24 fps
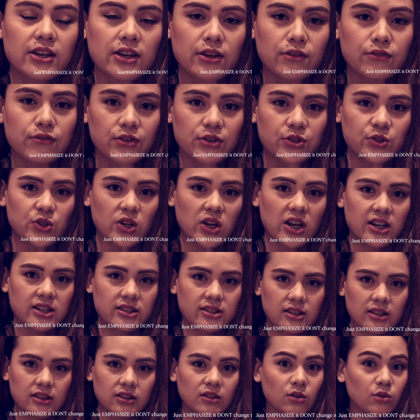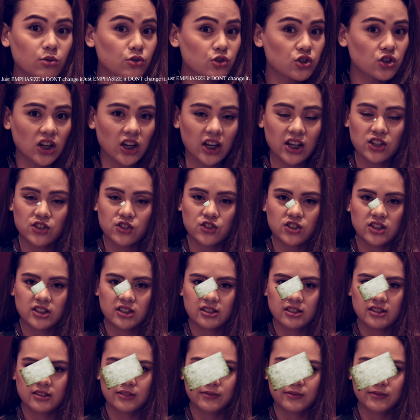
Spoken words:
emphasize it, don't change it.